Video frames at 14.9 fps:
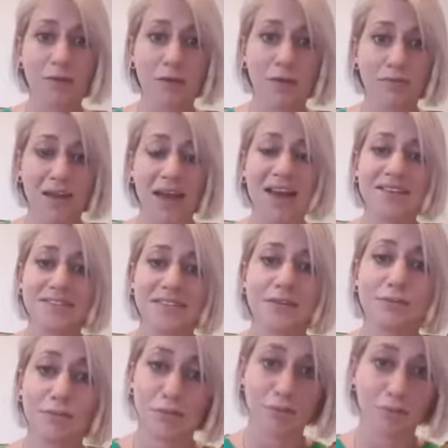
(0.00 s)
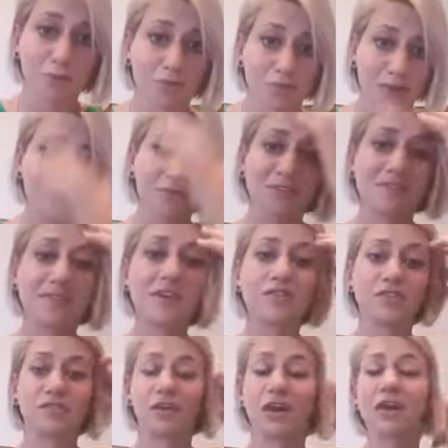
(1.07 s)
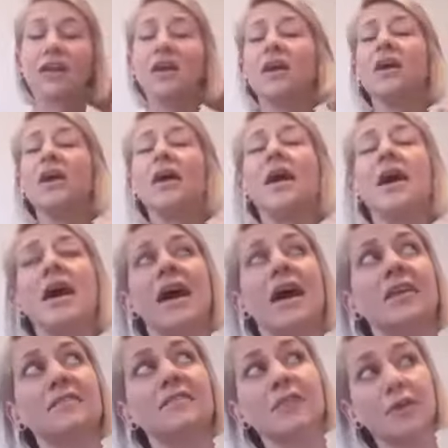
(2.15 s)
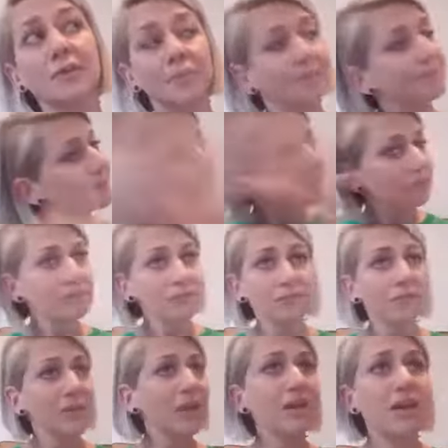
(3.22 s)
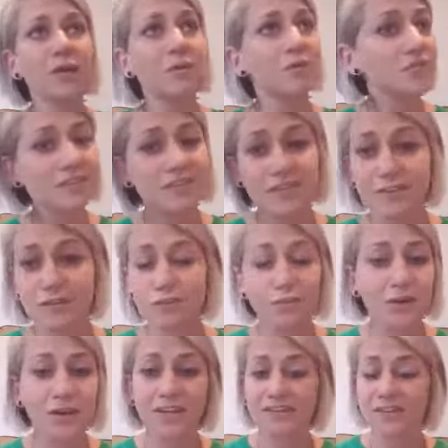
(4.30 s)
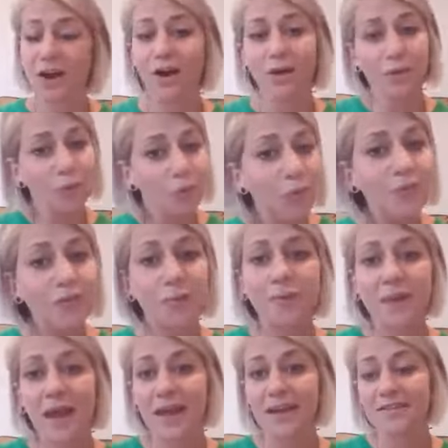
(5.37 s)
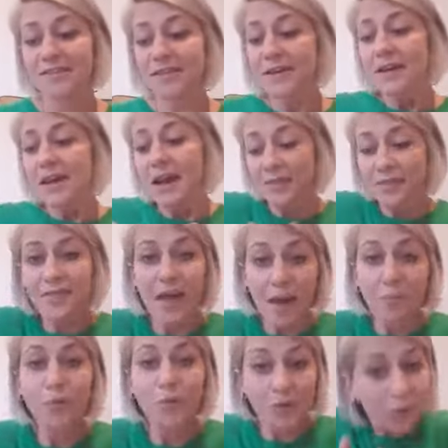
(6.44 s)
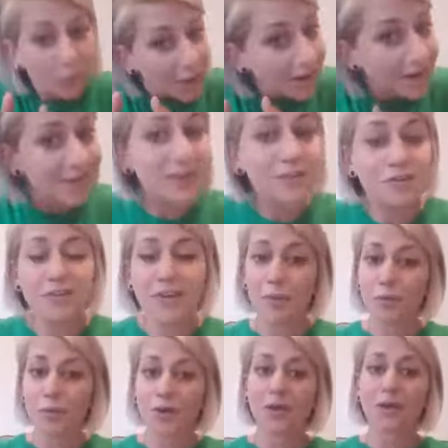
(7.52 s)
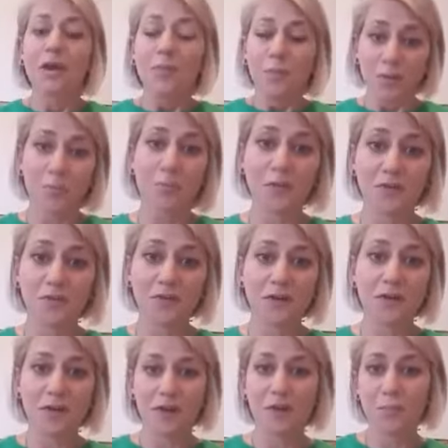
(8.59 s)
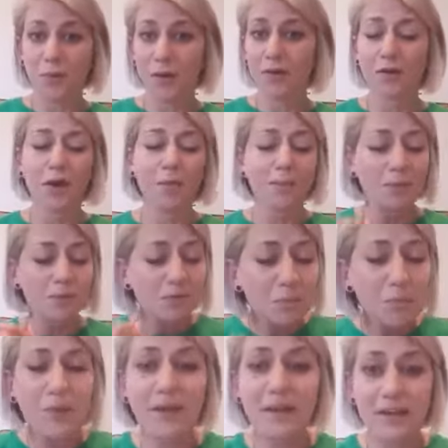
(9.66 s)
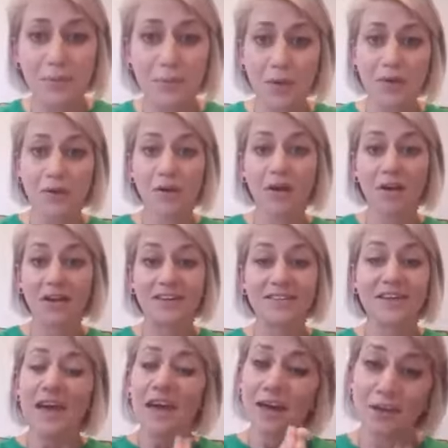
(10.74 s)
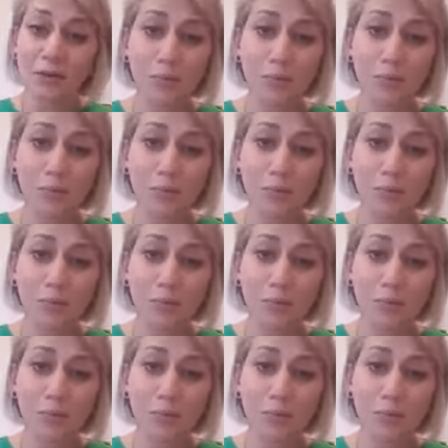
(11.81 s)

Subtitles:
your own reality through the law of manifestation, right? And so, was just in this really dark, awful place. And that morning, quite literally that morning, my boyfriend and I had broken up and I was completely brokenhearted. And I